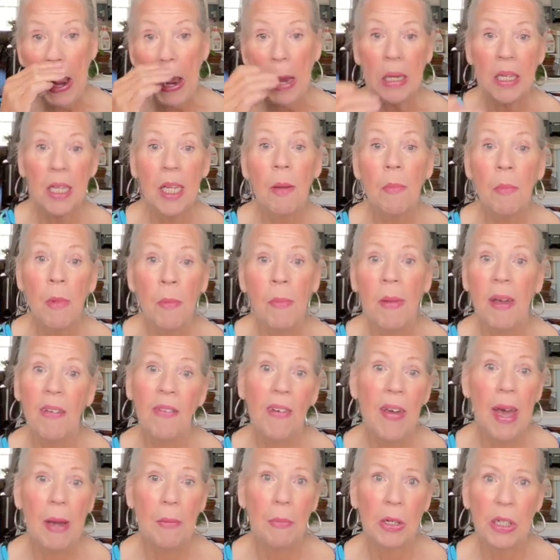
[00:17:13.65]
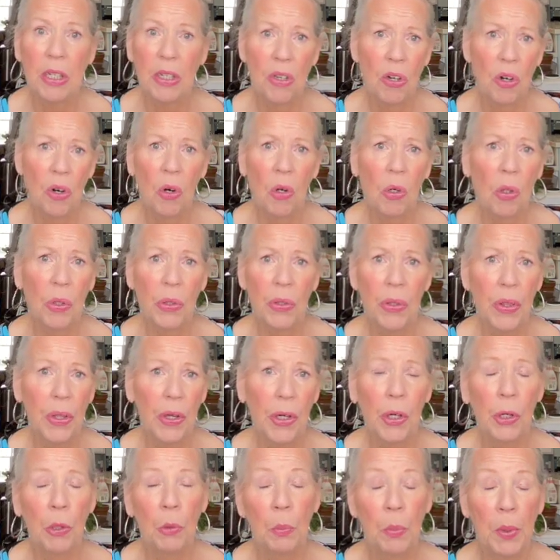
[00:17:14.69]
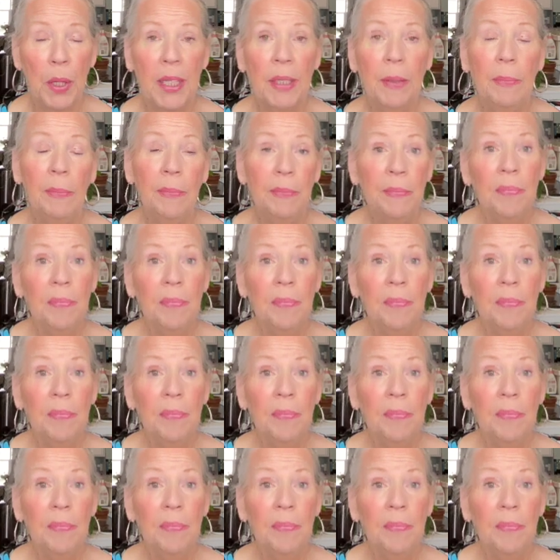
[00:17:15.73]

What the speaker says: Some of my fabrics are old though, but